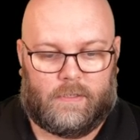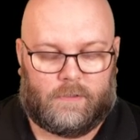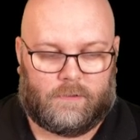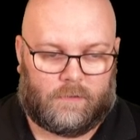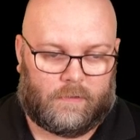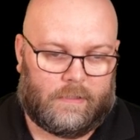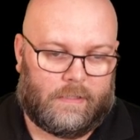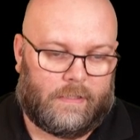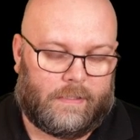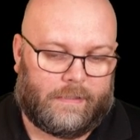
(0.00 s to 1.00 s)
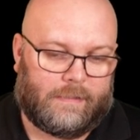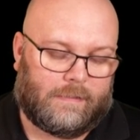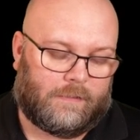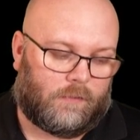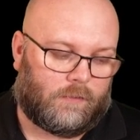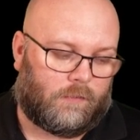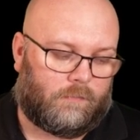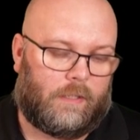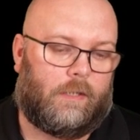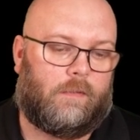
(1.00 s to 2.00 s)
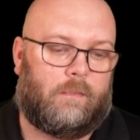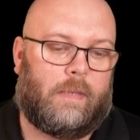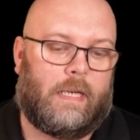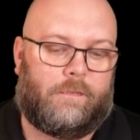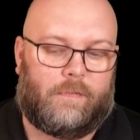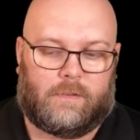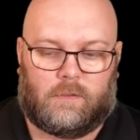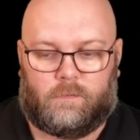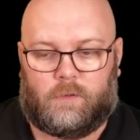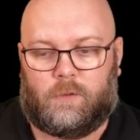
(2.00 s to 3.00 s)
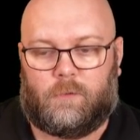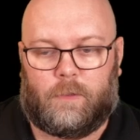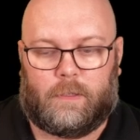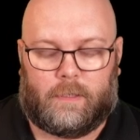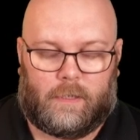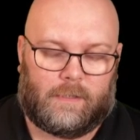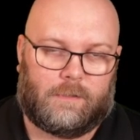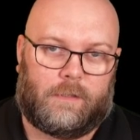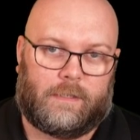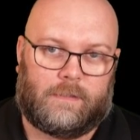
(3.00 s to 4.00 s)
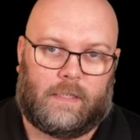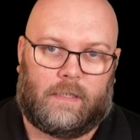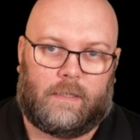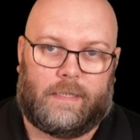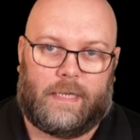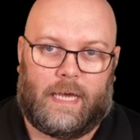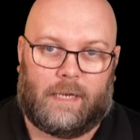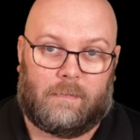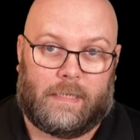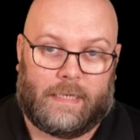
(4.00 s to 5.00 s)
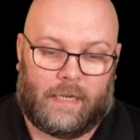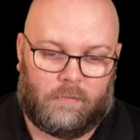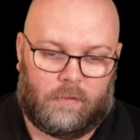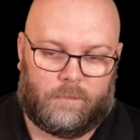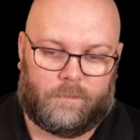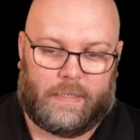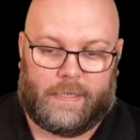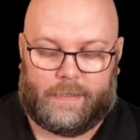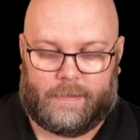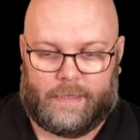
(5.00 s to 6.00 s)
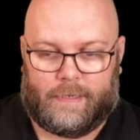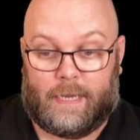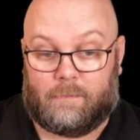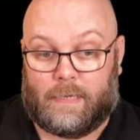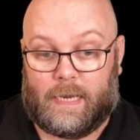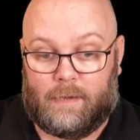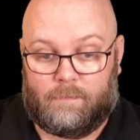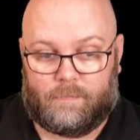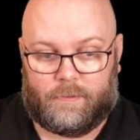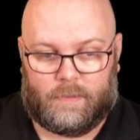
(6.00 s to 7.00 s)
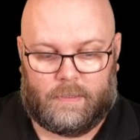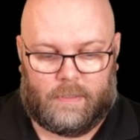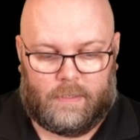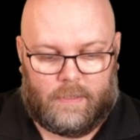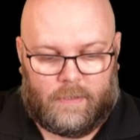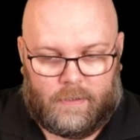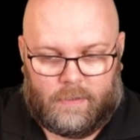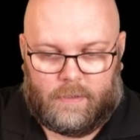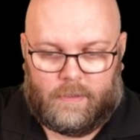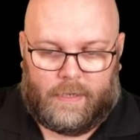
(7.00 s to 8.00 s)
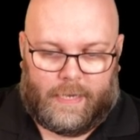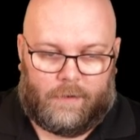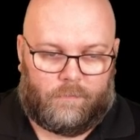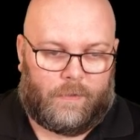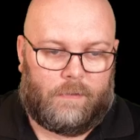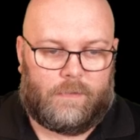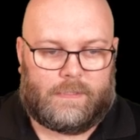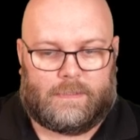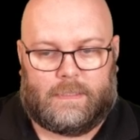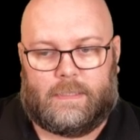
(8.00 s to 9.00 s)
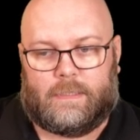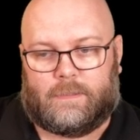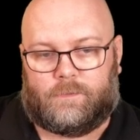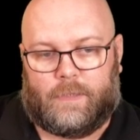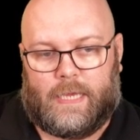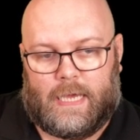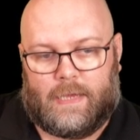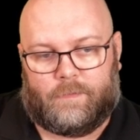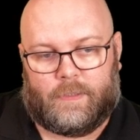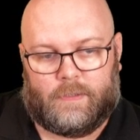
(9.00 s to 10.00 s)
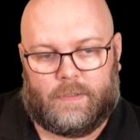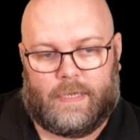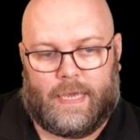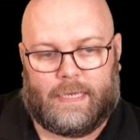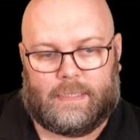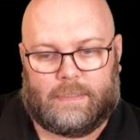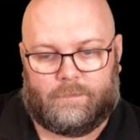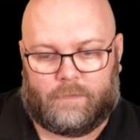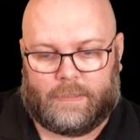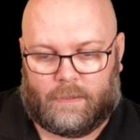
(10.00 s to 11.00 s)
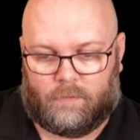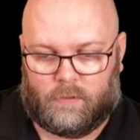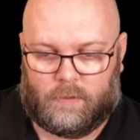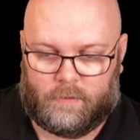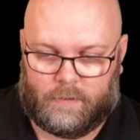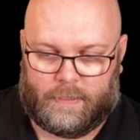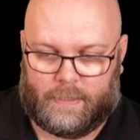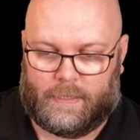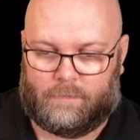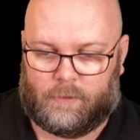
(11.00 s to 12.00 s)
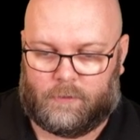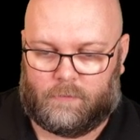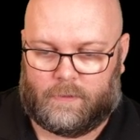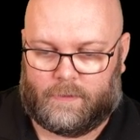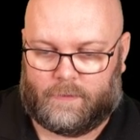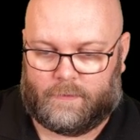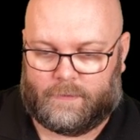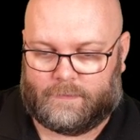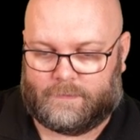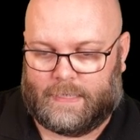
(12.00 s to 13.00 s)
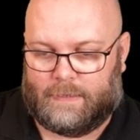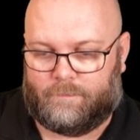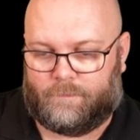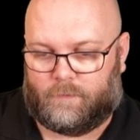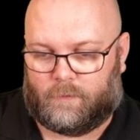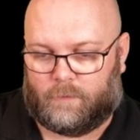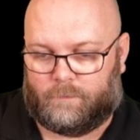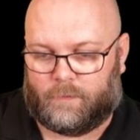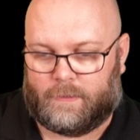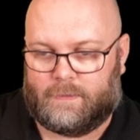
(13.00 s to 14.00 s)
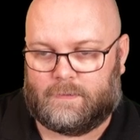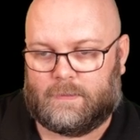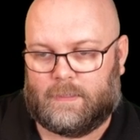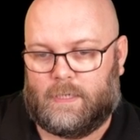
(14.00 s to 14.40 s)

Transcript: So this is also one of the benefits of doing the ClusterXL admin down and an admin up. And when we see this, we have active down, and I will do the same for this.